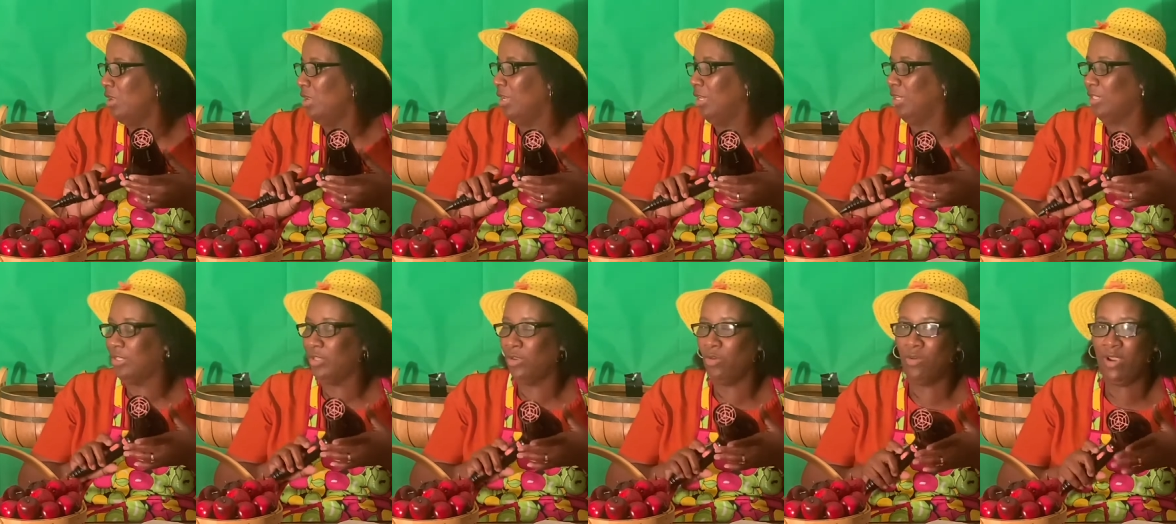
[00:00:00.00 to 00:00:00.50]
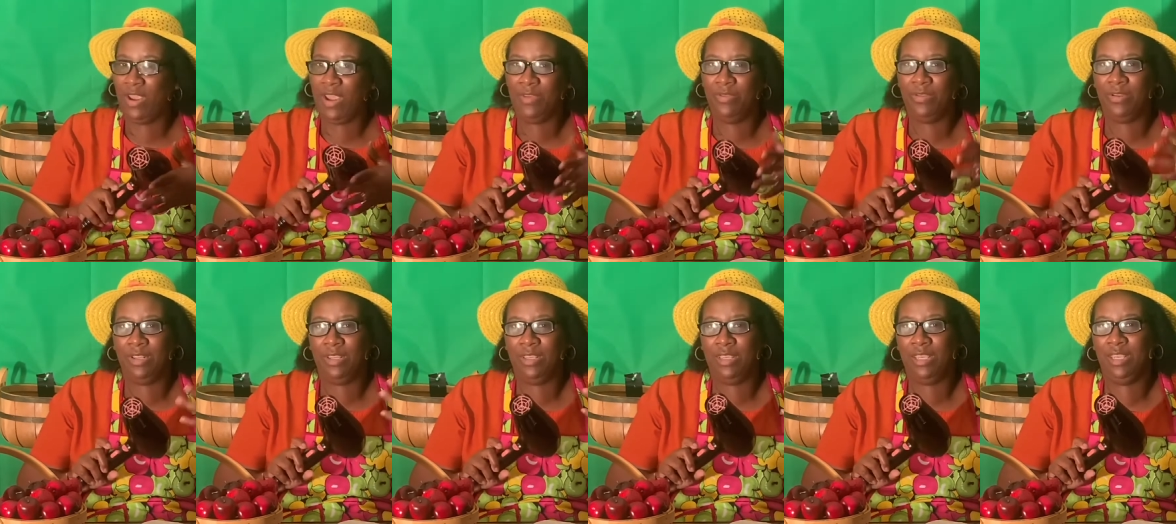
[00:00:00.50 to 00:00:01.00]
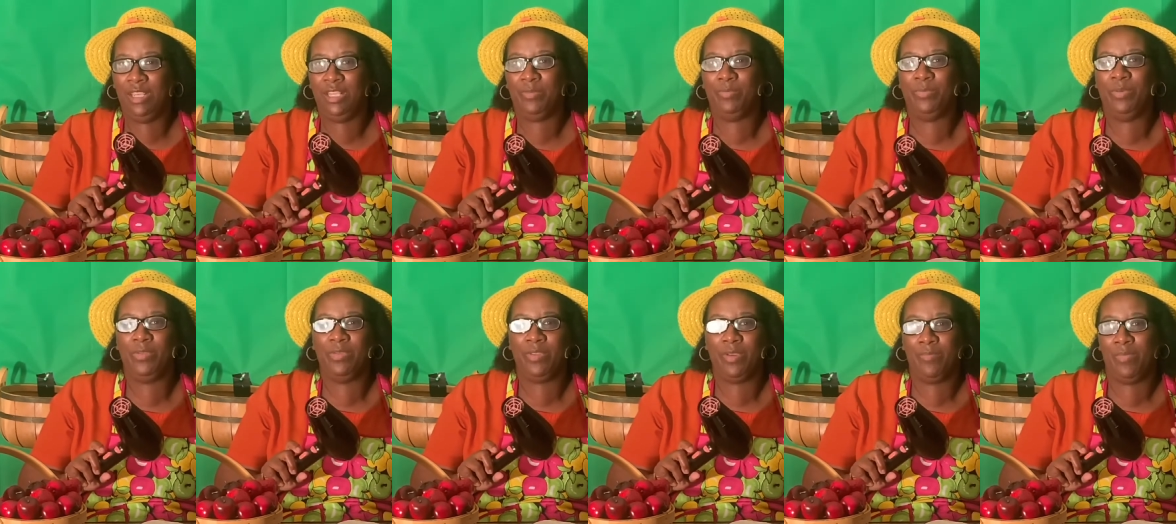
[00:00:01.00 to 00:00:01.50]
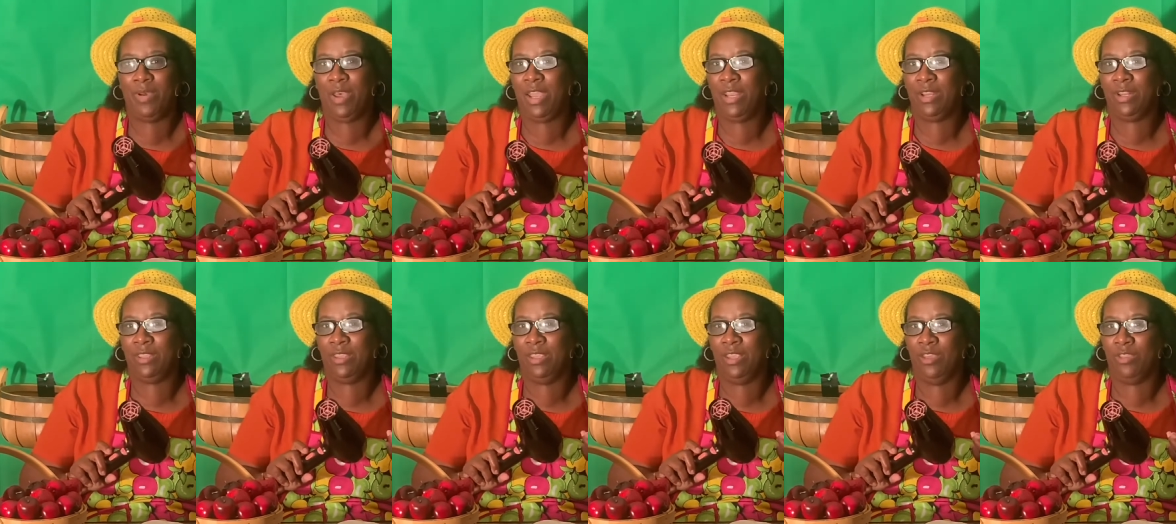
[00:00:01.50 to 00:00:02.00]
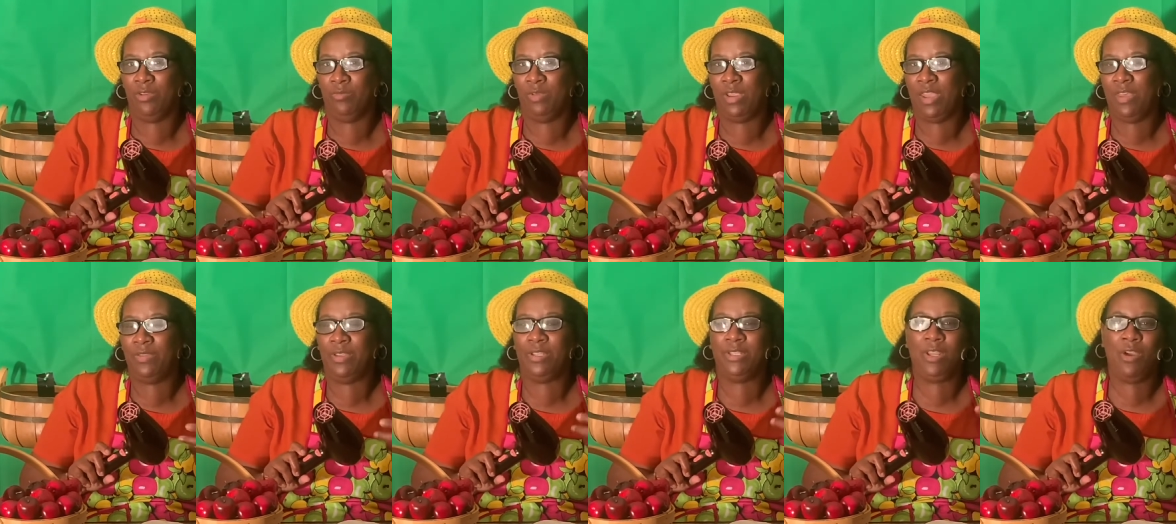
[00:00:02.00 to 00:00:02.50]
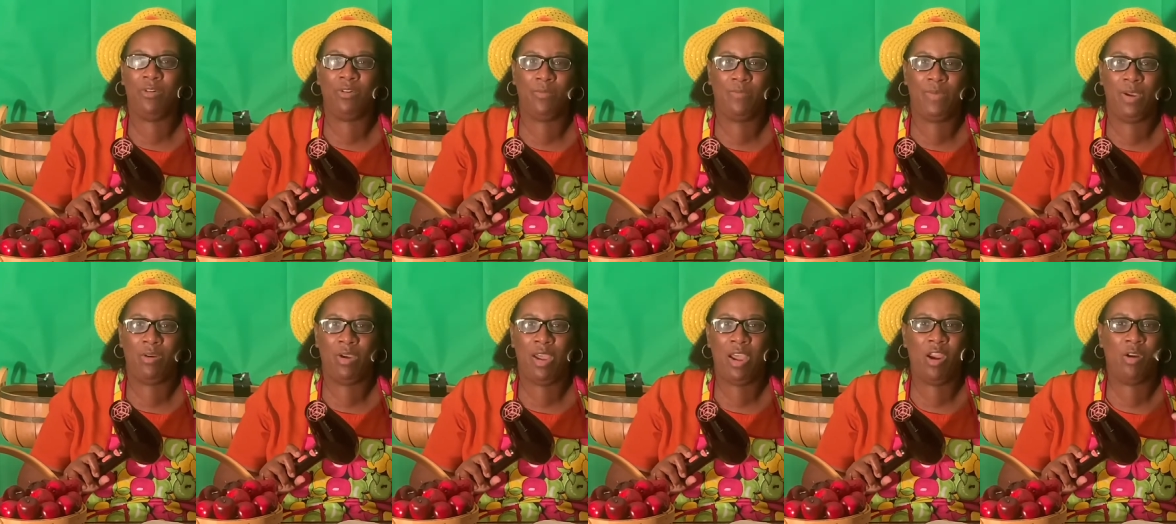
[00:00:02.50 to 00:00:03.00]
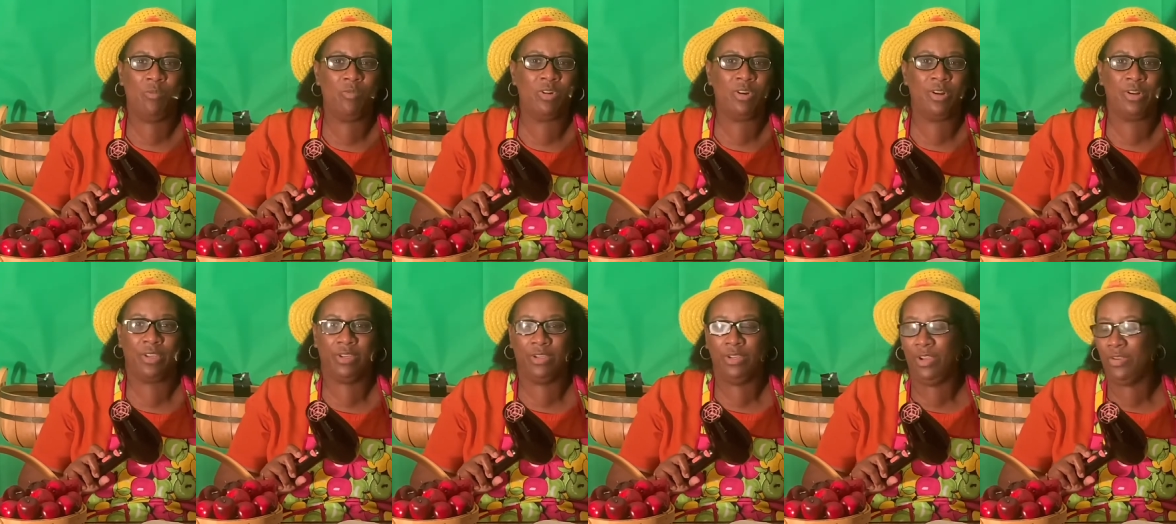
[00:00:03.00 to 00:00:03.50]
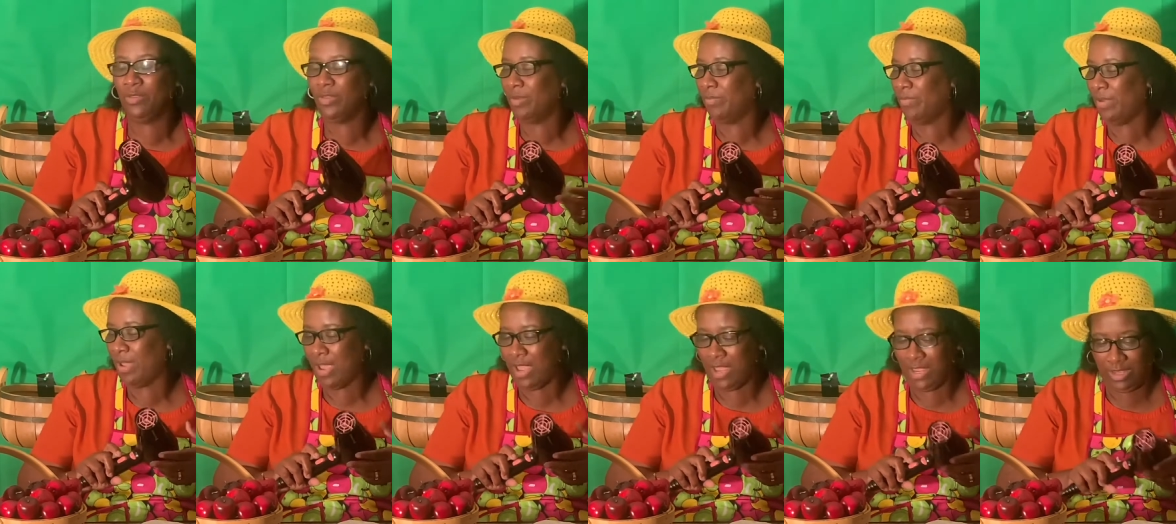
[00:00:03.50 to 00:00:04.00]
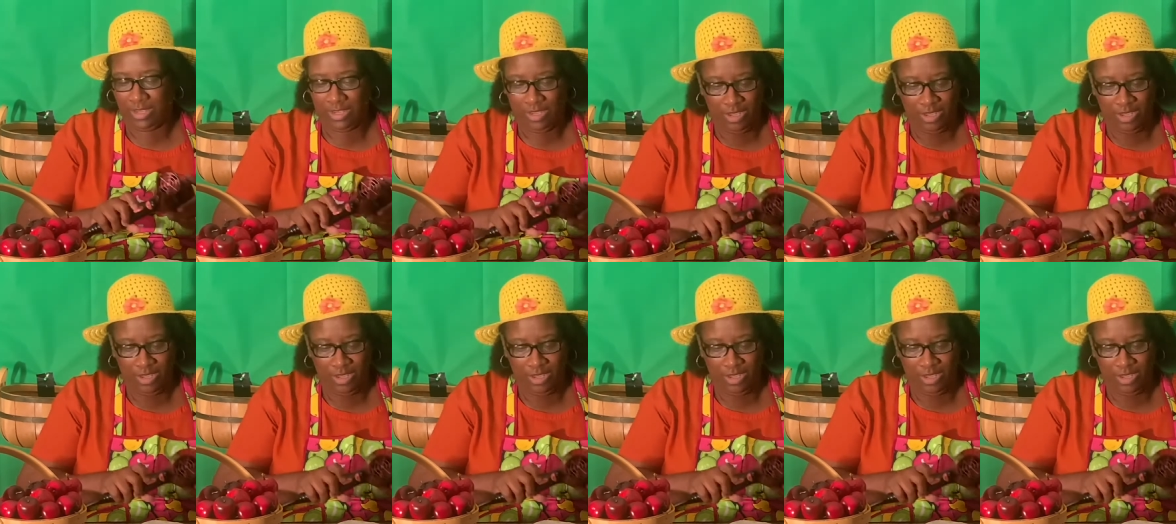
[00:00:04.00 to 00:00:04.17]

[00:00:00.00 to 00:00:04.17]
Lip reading: So after the kids put the pie together, we have to talk about how we're going to cook the pie.